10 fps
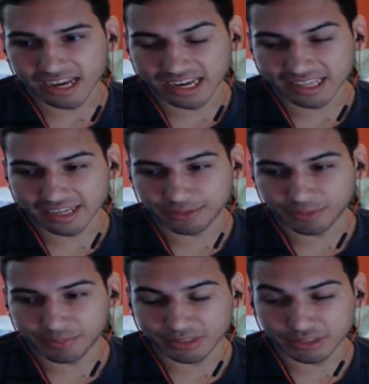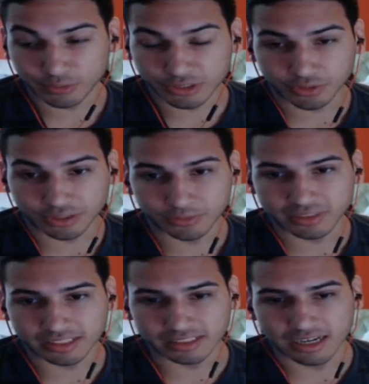And then we joined up
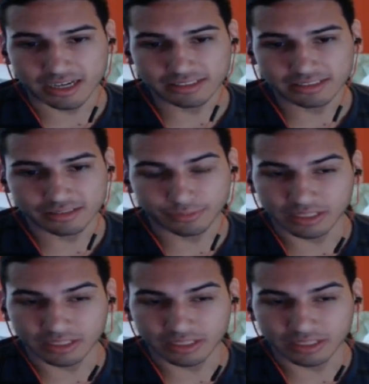with Dignitas.